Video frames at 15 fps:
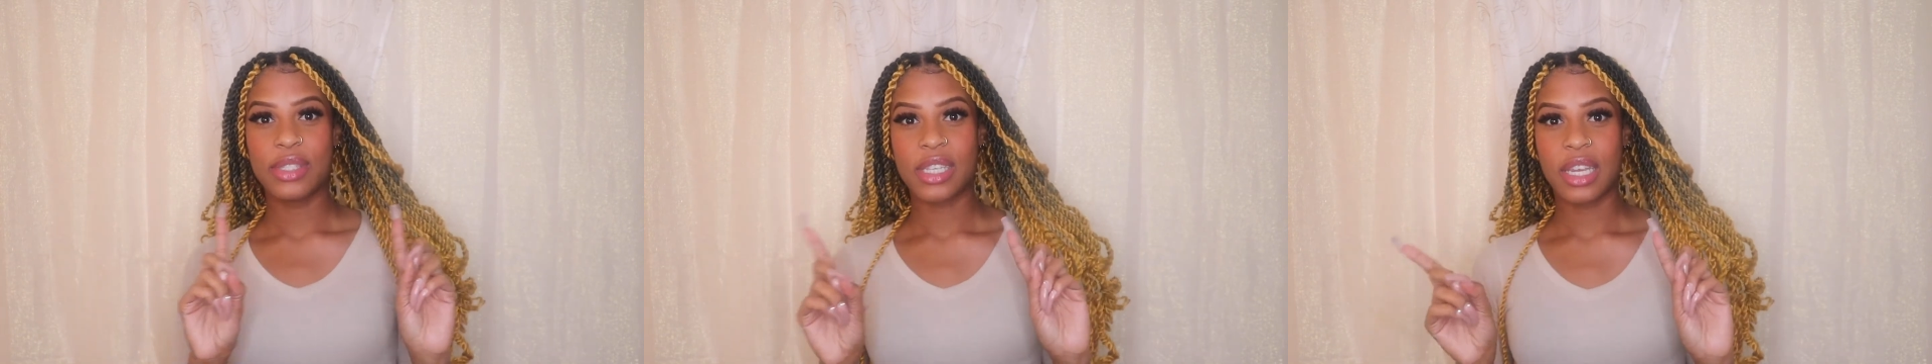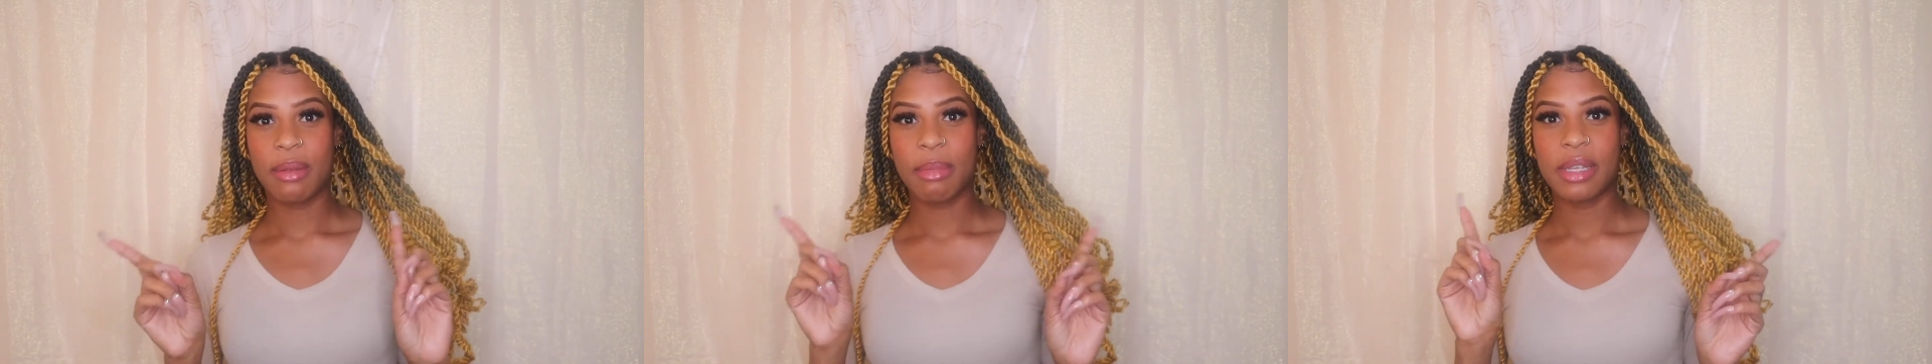
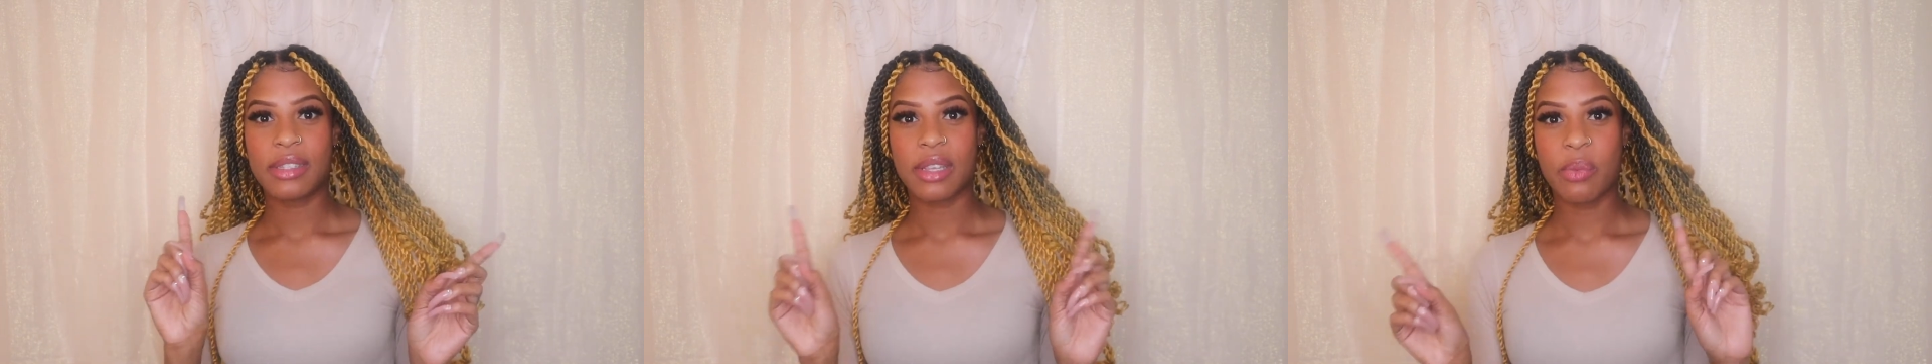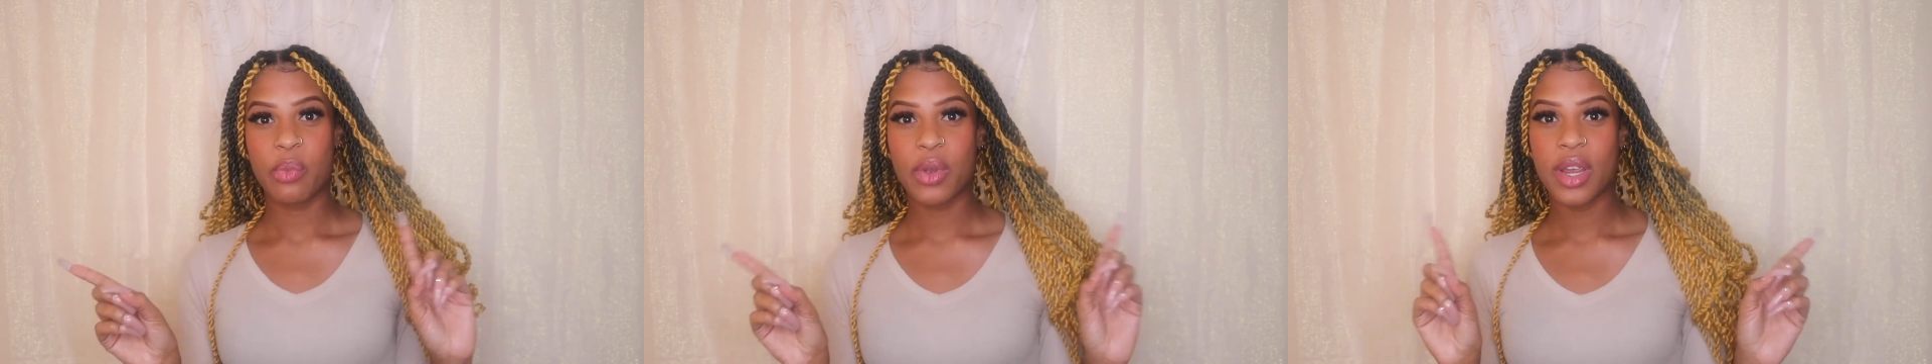It's going to be
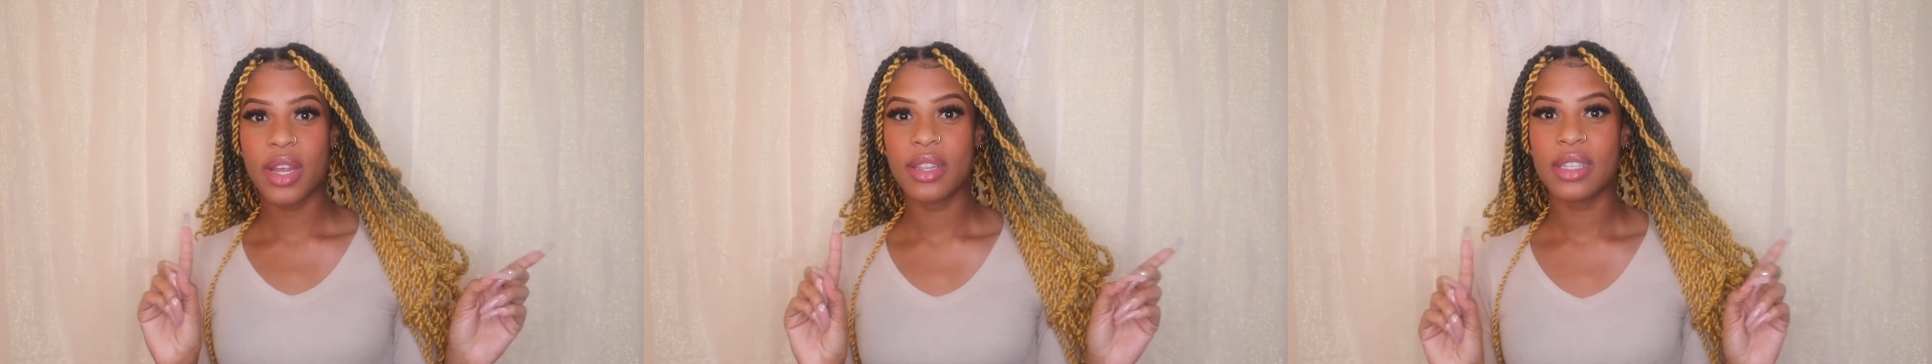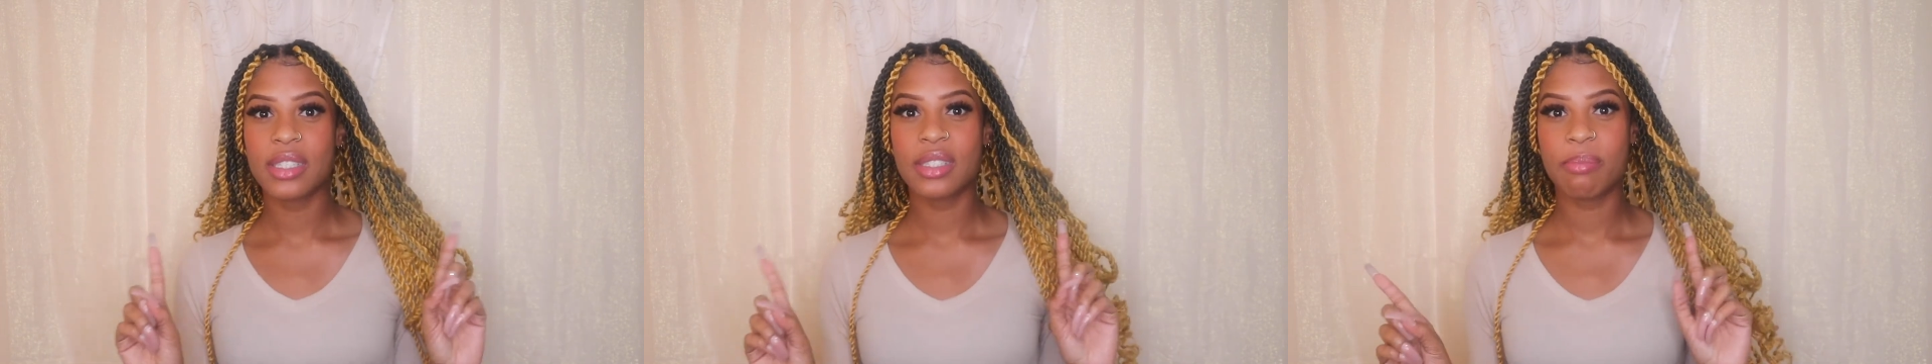somewhere
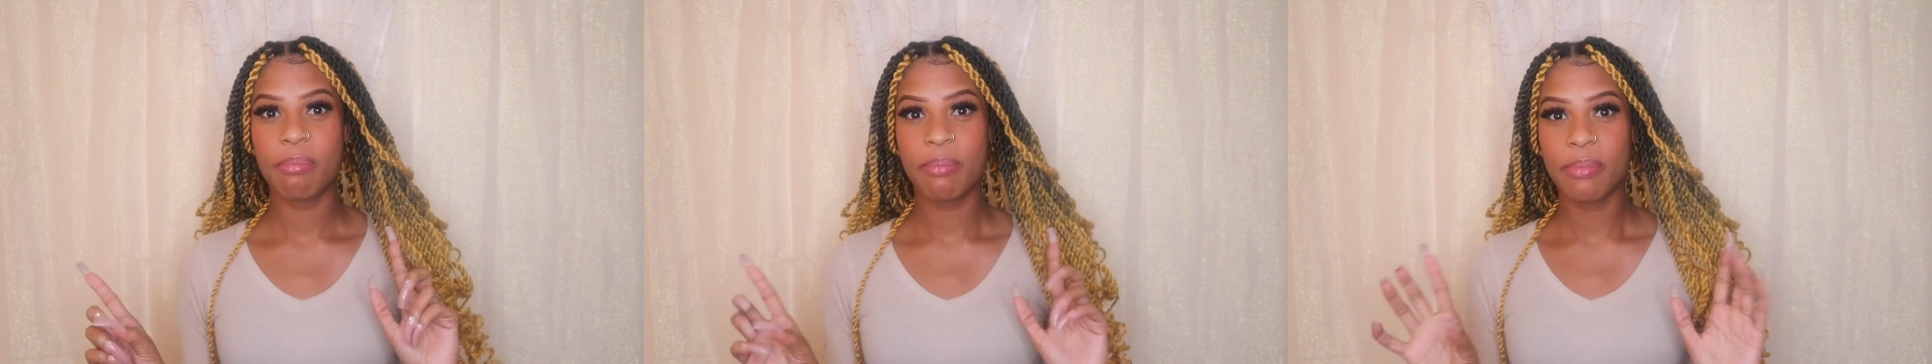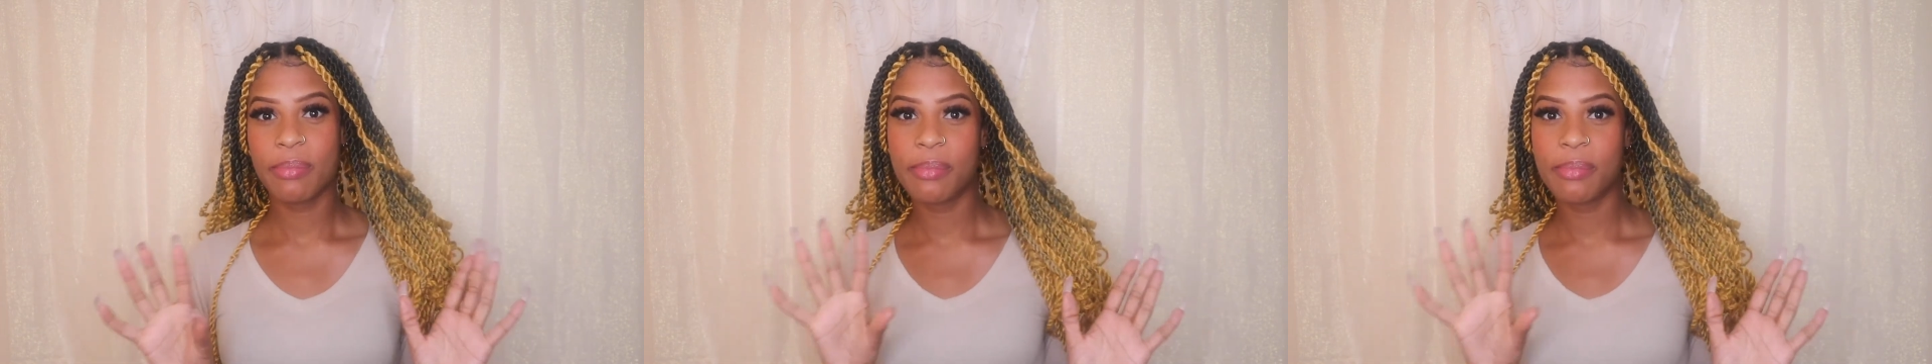in this